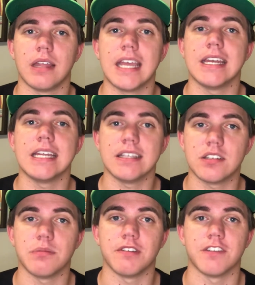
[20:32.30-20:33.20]
it
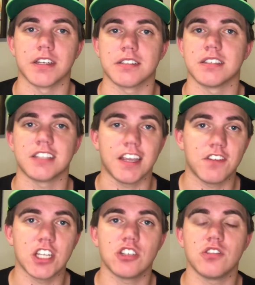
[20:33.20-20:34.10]
needs to be fixed. The
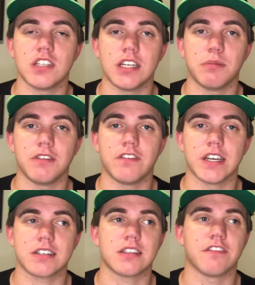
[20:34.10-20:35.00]
safety issues need to be
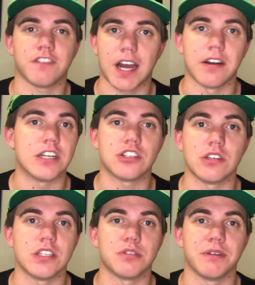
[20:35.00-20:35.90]
fixed. The fire
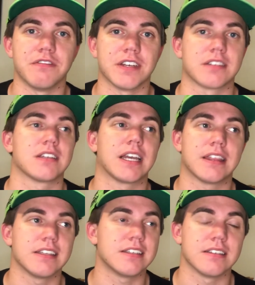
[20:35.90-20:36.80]
issue needs to be fixed.
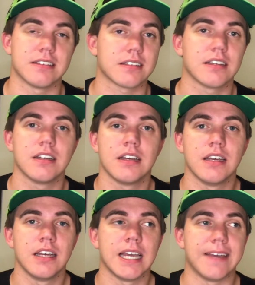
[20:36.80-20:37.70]
Like this is,
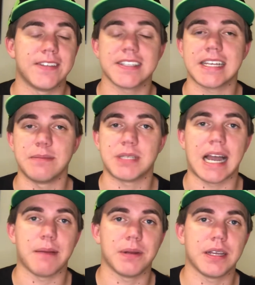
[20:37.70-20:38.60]
if this keeps
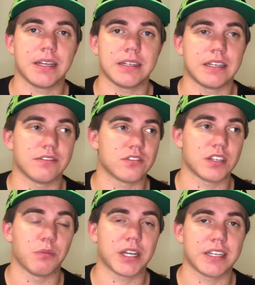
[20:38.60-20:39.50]
happening, if
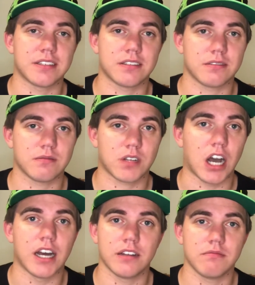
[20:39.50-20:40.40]
someone gets
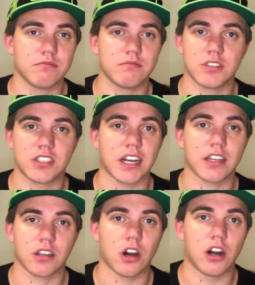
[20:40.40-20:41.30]
caught stuck
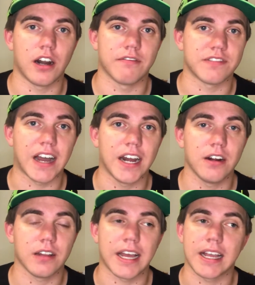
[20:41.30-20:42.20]
in the car on
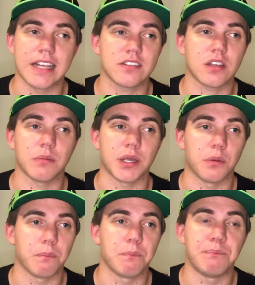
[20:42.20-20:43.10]
fire, like it's going to be
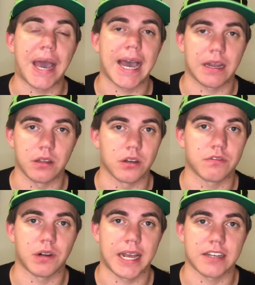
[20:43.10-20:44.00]
a bad look
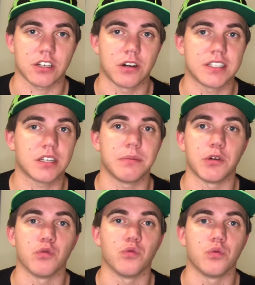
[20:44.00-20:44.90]
for NASCAR. It's going to
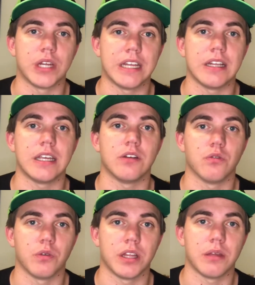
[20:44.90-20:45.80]
be really,
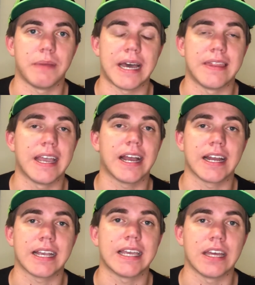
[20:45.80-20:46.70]
really bad. They got
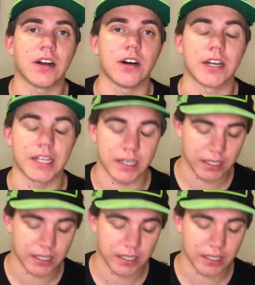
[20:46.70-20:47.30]
to get on it.